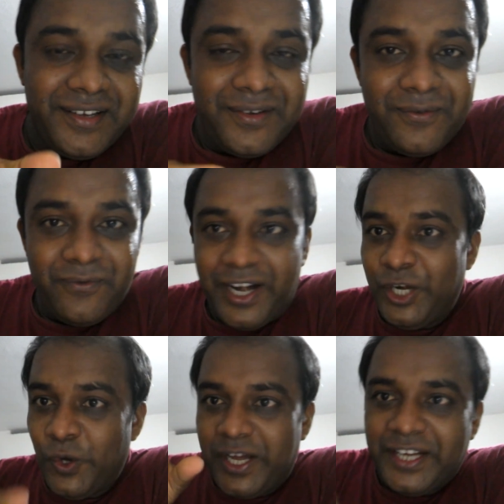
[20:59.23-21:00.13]
one
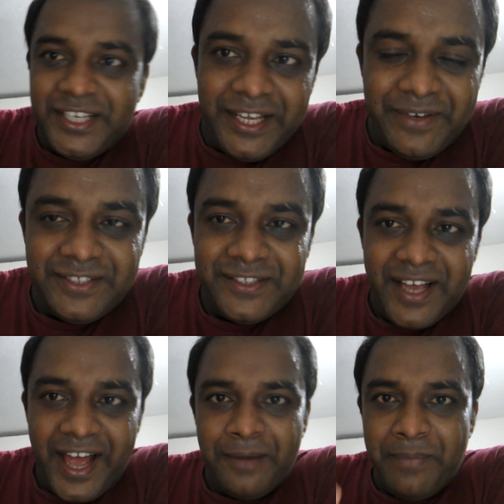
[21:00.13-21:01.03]
look at events
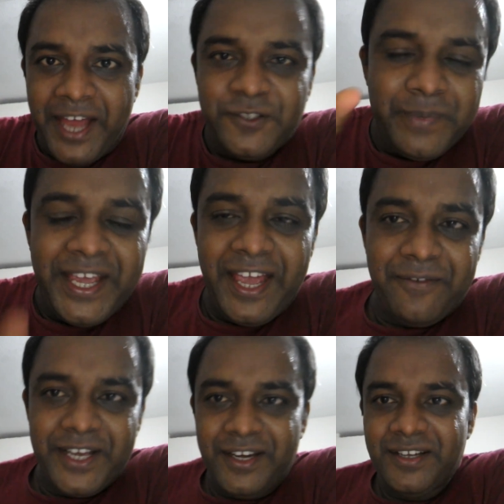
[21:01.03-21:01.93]
and man's
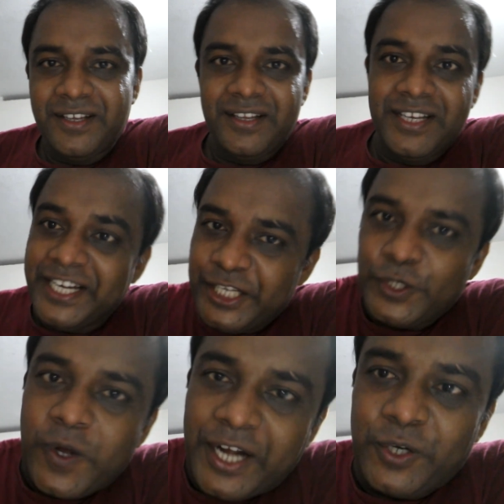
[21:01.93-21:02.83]
behavior lead to
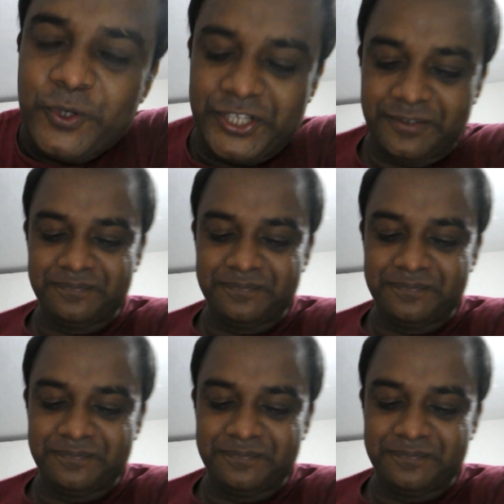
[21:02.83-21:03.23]
conclusion.